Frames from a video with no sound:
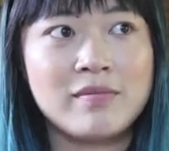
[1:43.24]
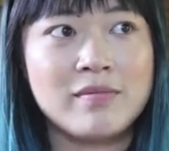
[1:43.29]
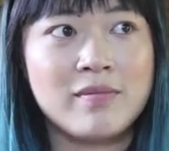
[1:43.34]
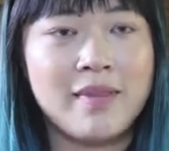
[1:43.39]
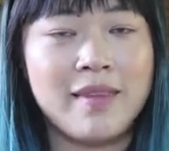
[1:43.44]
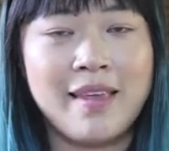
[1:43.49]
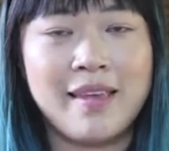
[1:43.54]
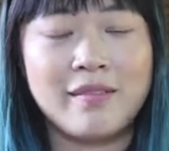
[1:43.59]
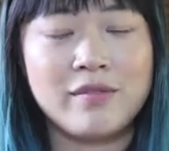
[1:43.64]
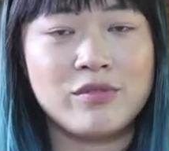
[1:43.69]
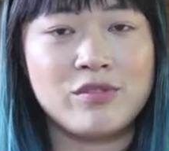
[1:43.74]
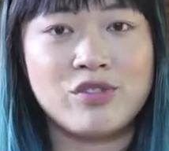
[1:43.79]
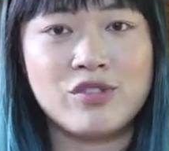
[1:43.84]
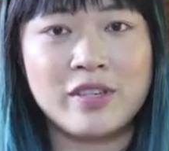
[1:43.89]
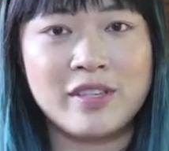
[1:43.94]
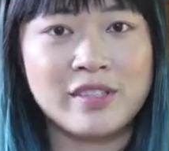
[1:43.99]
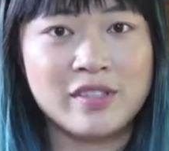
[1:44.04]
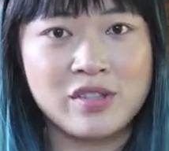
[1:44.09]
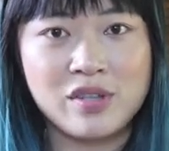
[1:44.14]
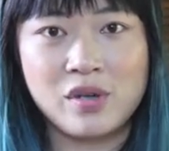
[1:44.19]
like,
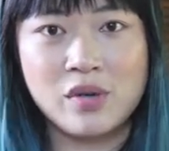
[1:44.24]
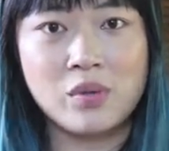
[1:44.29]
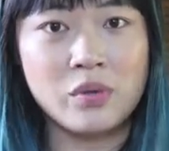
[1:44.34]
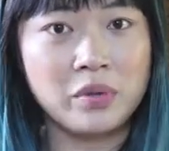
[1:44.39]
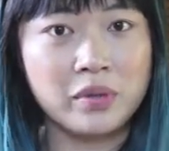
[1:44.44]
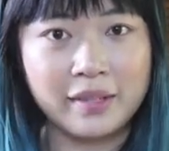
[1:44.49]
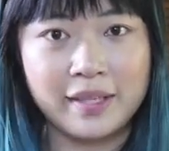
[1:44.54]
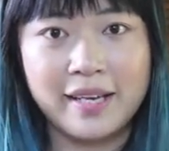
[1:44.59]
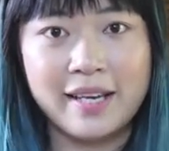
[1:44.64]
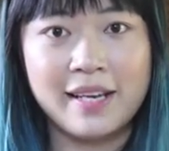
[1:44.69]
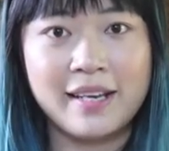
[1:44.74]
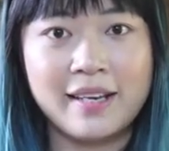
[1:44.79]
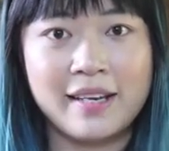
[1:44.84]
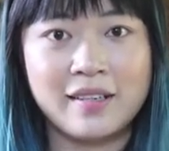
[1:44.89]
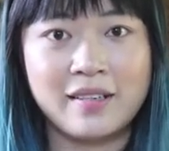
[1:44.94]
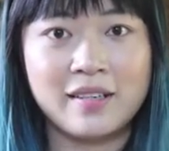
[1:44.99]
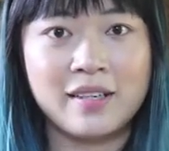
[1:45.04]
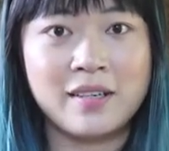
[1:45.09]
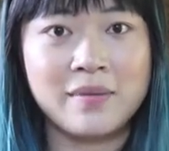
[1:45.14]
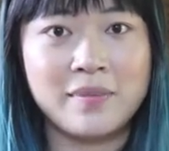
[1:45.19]
drinks the Kool-Aid
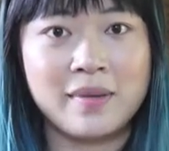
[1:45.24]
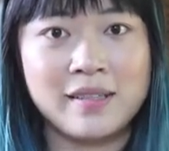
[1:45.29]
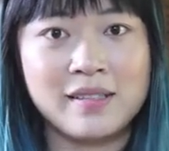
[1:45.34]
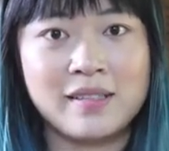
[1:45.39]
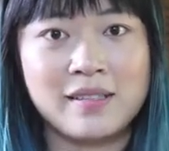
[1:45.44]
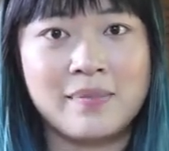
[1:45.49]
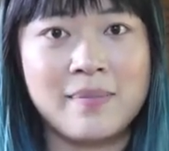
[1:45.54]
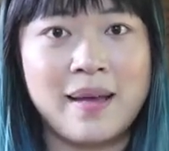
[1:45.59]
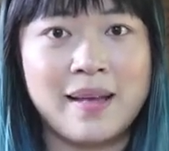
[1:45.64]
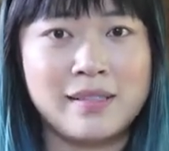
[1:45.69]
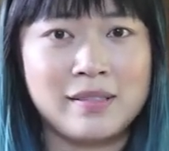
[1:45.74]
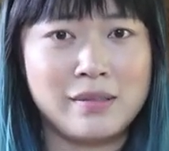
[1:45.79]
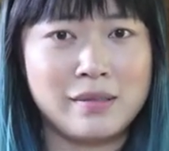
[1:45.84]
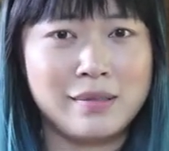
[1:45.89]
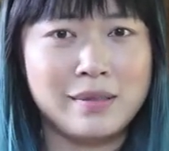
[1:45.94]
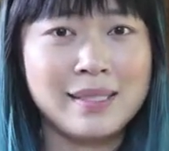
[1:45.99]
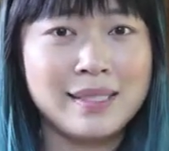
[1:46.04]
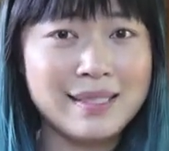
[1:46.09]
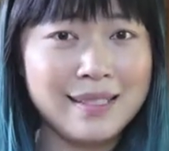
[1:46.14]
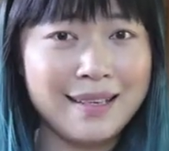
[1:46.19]
and commits mass
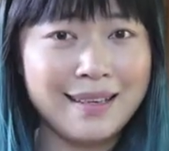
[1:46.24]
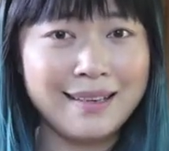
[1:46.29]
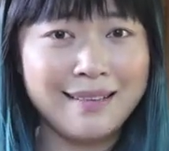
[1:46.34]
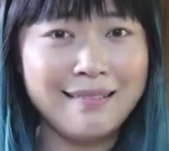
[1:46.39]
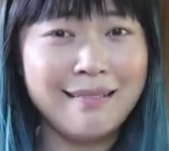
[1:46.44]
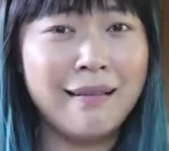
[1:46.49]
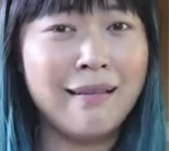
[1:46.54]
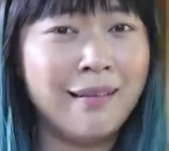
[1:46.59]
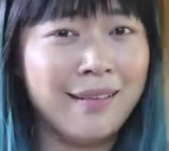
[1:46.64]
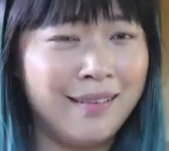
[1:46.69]
suicide.